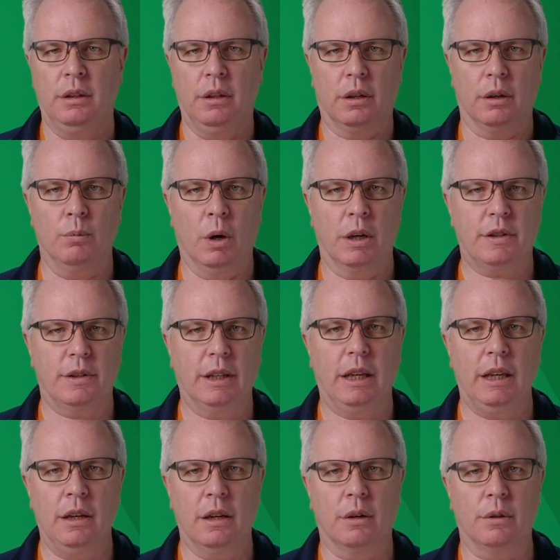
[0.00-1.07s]
You can watch the
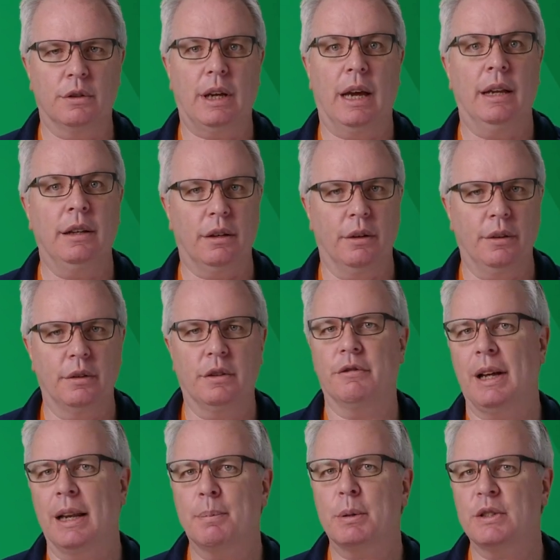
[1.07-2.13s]
keynote and other
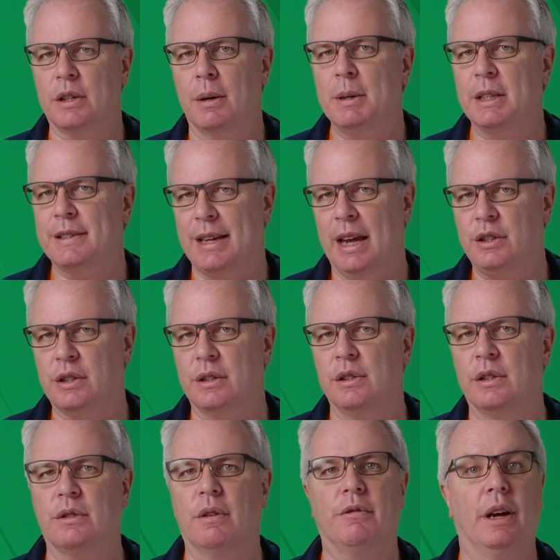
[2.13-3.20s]
Developer Summit
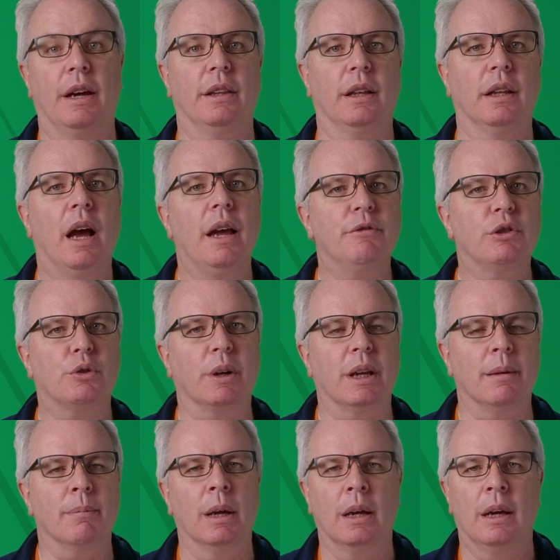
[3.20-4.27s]
sessions via the live
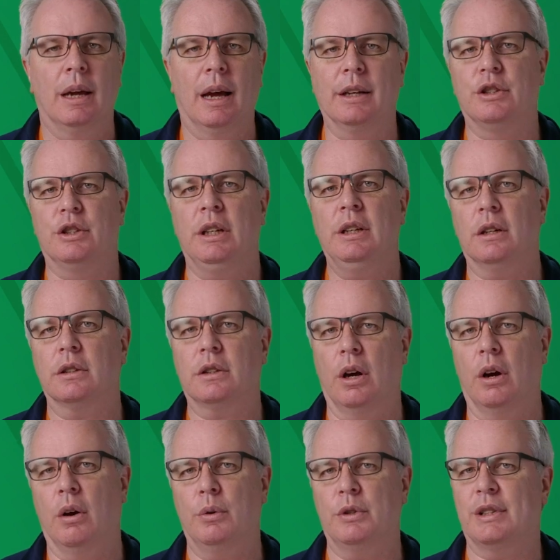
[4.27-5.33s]
stream at
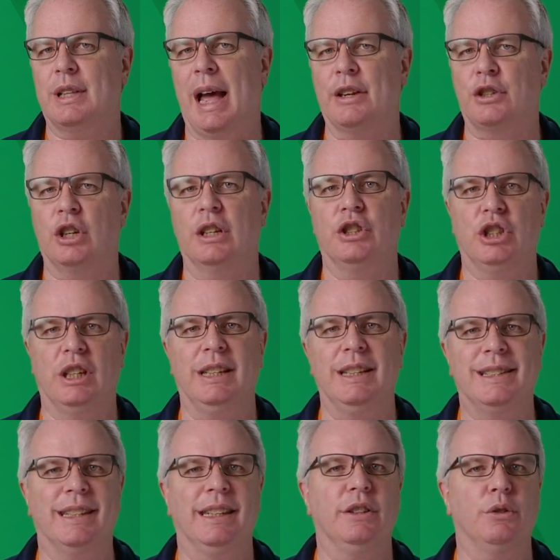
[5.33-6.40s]

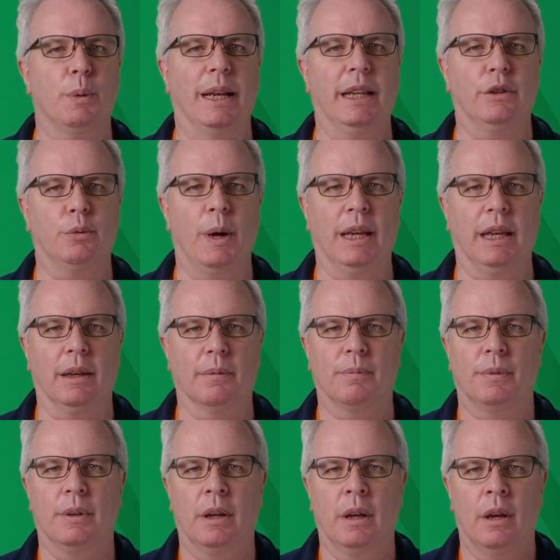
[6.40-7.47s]
g.co/GDC2020.
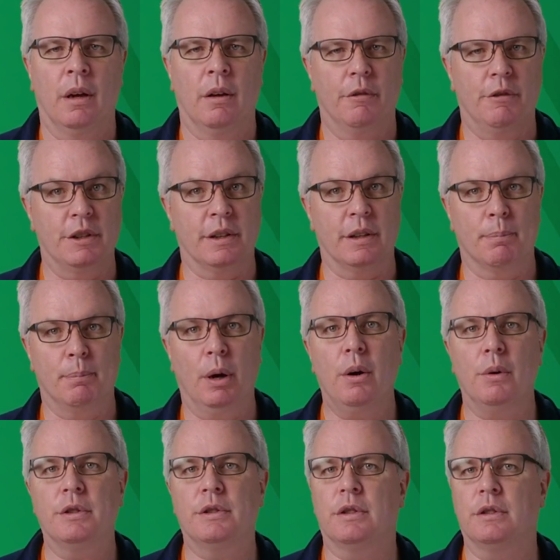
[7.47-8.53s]
Visit the
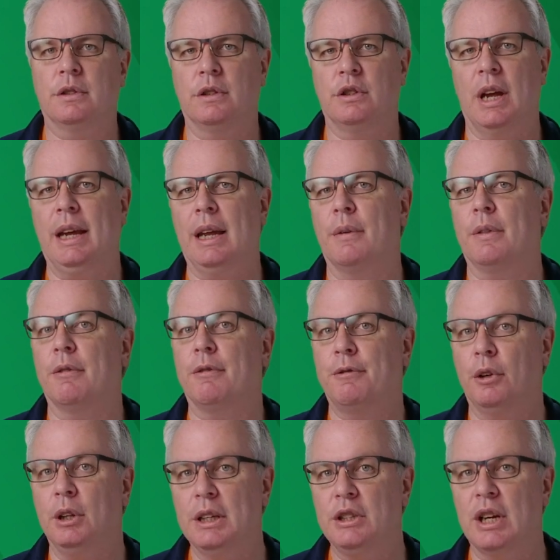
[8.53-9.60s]
post to check out the
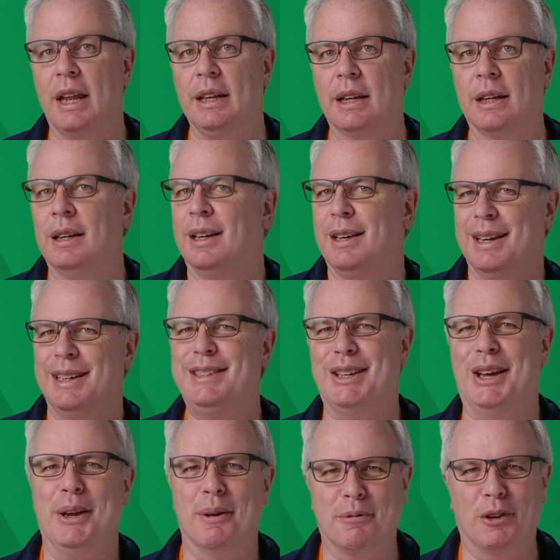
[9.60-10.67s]
full agenda and
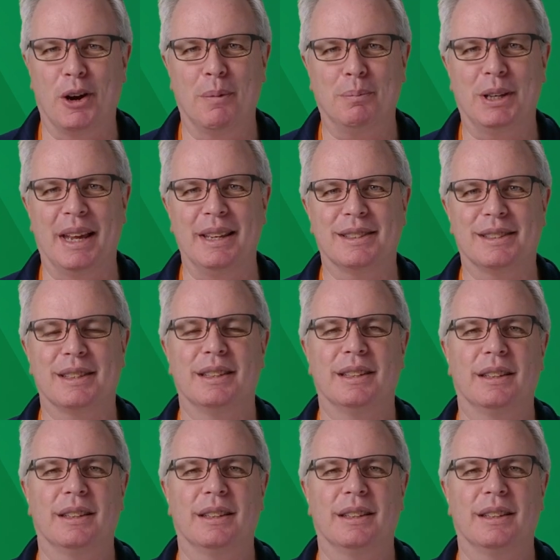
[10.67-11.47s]
sign up for updates.